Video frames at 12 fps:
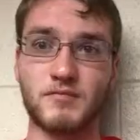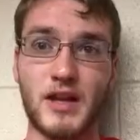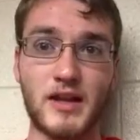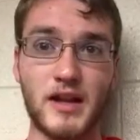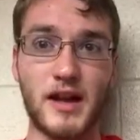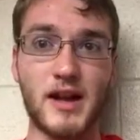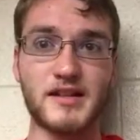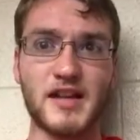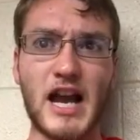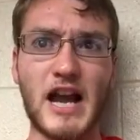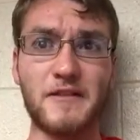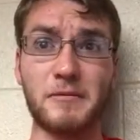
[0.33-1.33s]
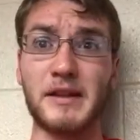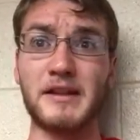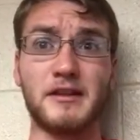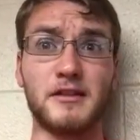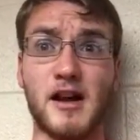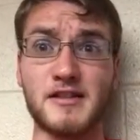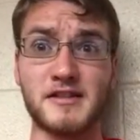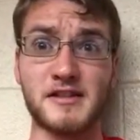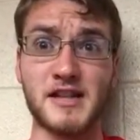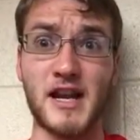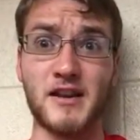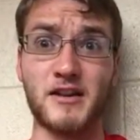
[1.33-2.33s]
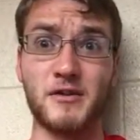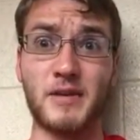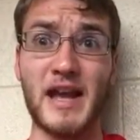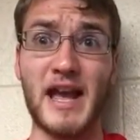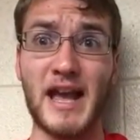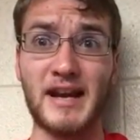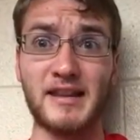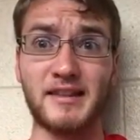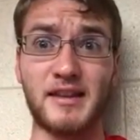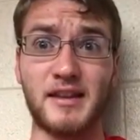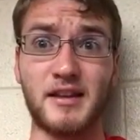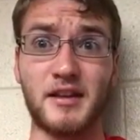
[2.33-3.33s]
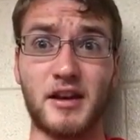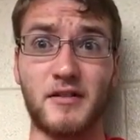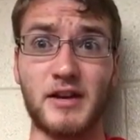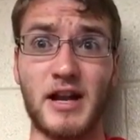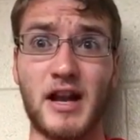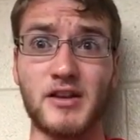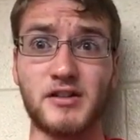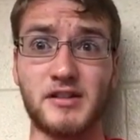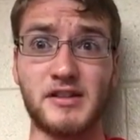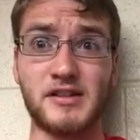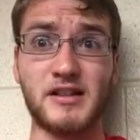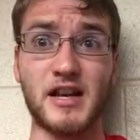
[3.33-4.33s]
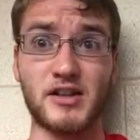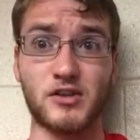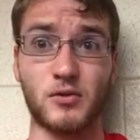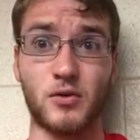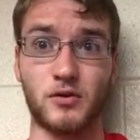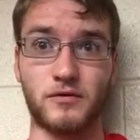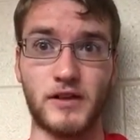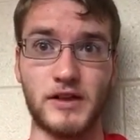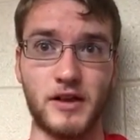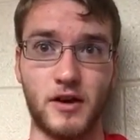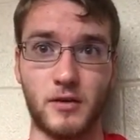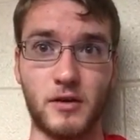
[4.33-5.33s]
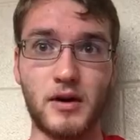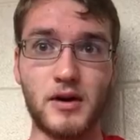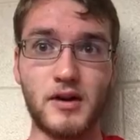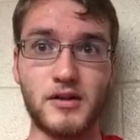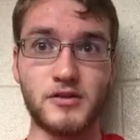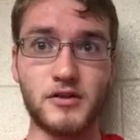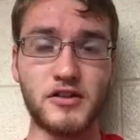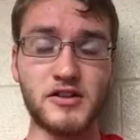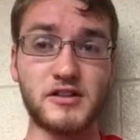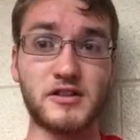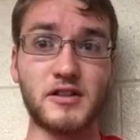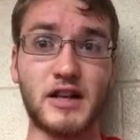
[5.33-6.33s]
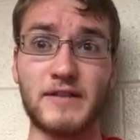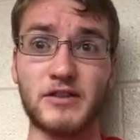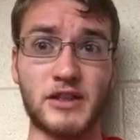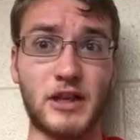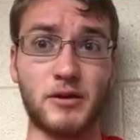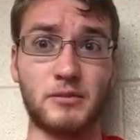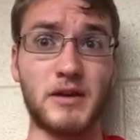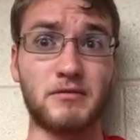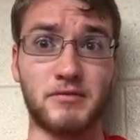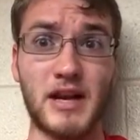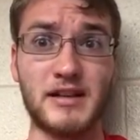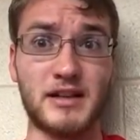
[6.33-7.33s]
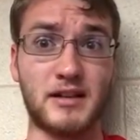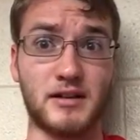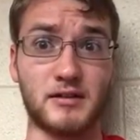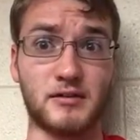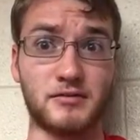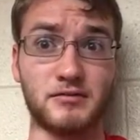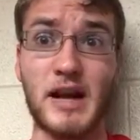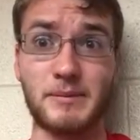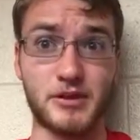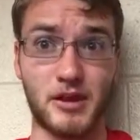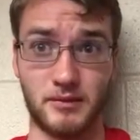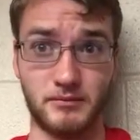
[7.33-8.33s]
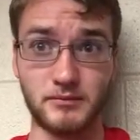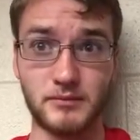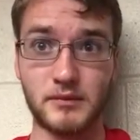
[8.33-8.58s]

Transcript: Hey guys, I've completely lost the desire to do anything of an actually scheduled video, so you're just gonna have to deal with me ranting a crap ton.